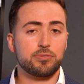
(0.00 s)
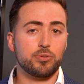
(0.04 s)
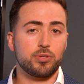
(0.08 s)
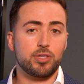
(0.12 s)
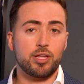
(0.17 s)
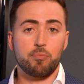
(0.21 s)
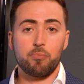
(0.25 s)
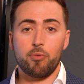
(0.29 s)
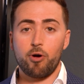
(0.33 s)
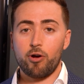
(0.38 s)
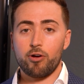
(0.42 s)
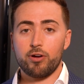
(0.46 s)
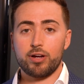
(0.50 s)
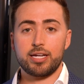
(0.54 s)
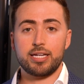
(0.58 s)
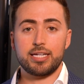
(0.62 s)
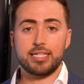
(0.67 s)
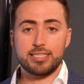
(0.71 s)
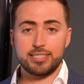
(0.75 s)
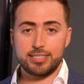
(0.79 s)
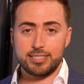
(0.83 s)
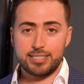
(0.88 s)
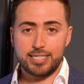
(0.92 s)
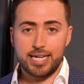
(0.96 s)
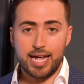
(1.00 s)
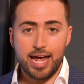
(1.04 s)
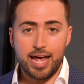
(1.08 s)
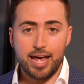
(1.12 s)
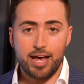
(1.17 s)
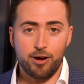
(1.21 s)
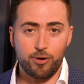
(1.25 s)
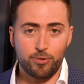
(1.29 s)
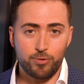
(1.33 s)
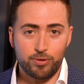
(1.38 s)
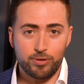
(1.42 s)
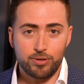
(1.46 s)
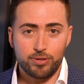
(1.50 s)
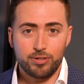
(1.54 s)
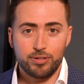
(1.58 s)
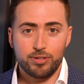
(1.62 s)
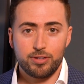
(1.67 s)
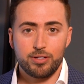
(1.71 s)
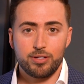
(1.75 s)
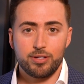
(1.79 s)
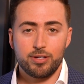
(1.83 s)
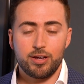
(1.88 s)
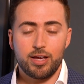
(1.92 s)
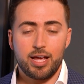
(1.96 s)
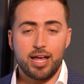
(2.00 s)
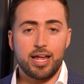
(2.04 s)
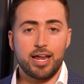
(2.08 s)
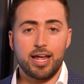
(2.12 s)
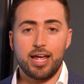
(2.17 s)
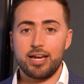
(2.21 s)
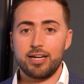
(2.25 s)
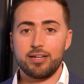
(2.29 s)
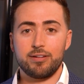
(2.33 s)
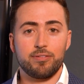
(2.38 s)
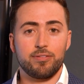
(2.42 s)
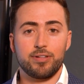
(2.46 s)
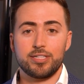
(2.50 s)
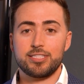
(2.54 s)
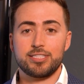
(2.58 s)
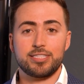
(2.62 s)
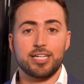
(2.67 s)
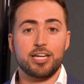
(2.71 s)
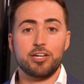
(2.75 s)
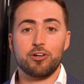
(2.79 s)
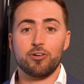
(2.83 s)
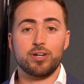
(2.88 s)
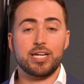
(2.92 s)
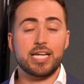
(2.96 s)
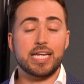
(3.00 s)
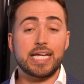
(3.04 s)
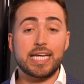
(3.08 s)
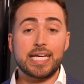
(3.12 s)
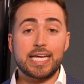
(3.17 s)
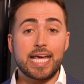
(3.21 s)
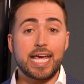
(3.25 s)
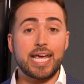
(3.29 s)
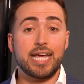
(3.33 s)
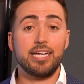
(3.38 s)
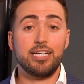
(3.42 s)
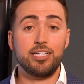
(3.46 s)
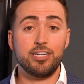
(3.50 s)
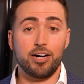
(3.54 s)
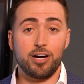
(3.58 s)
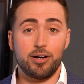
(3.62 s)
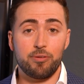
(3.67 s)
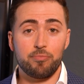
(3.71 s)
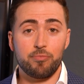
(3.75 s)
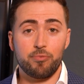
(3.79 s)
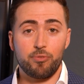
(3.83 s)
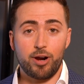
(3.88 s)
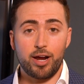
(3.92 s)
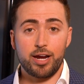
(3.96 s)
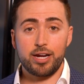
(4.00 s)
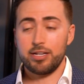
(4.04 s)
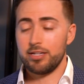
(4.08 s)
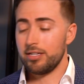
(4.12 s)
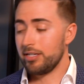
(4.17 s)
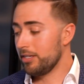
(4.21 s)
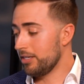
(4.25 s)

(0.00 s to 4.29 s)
when the market is down, and let's say you're needing income, right?